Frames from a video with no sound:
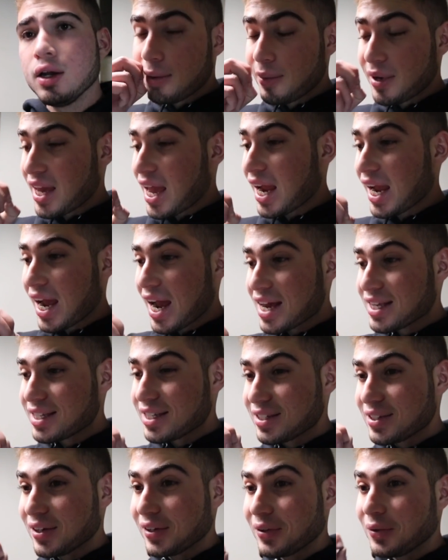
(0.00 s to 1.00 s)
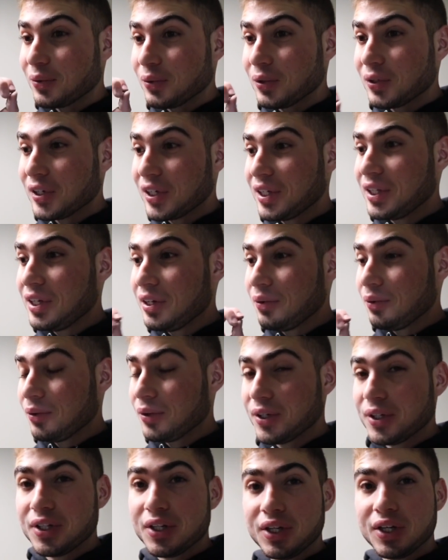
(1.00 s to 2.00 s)
But yeah, guys, it's looking really,
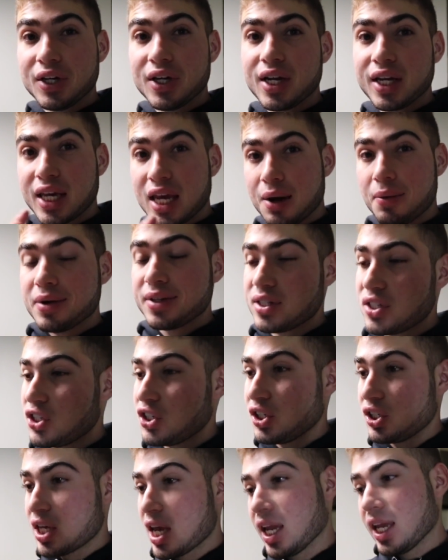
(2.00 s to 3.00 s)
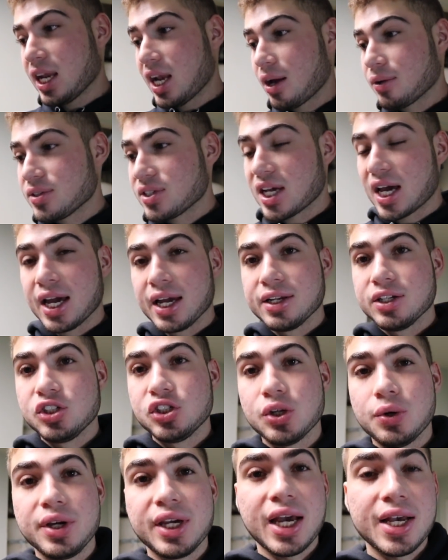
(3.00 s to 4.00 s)
really good. I can't wait to take it outside and
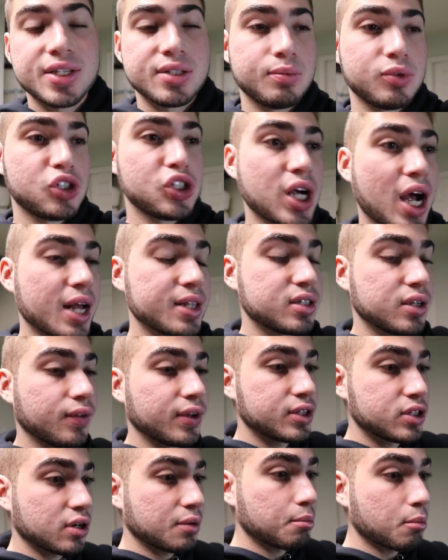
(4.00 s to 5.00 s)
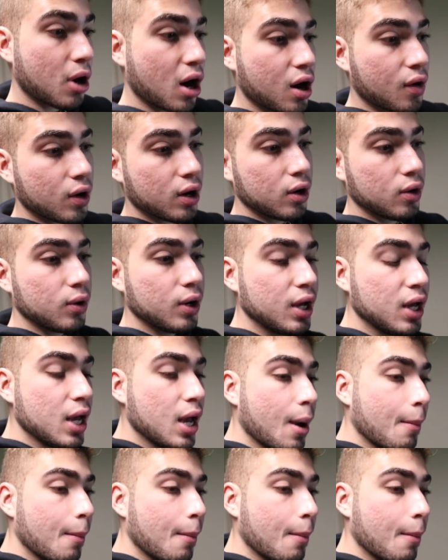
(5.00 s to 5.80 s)
show you guys some shots of it tomorrow.